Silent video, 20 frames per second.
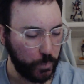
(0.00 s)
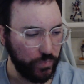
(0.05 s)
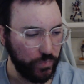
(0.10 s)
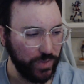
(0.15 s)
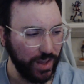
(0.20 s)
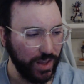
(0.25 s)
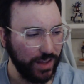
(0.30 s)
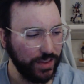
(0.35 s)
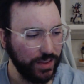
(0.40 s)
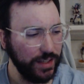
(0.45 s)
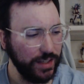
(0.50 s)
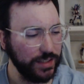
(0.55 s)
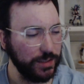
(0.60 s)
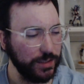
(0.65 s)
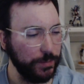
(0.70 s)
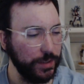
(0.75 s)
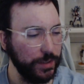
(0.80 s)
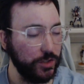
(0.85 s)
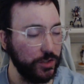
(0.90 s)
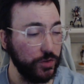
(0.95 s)
I think it's a
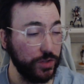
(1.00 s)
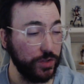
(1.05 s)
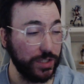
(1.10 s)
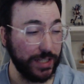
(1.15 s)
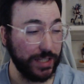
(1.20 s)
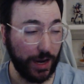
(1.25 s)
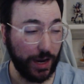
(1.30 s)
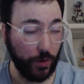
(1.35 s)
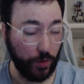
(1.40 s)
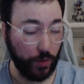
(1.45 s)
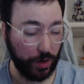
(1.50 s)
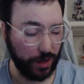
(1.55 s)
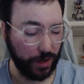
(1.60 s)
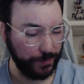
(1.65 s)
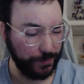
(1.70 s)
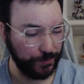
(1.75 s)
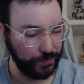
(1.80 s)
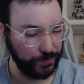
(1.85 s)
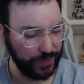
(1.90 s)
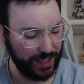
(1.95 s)
bit too sour.
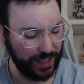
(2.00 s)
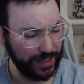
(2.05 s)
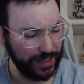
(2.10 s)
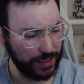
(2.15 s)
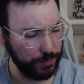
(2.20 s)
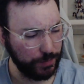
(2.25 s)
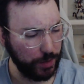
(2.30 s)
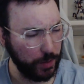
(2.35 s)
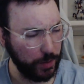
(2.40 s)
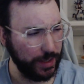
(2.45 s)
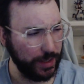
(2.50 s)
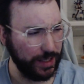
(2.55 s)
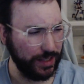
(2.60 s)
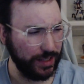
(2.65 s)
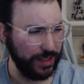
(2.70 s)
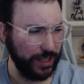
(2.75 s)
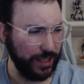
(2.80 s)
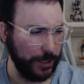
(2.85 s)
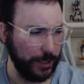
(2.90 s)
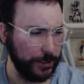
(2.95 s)
Yeah, that's probably
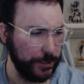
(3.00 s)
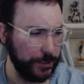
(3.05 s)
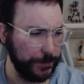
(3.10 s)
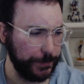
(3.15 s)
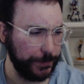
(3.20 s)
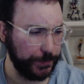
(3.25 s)
the case.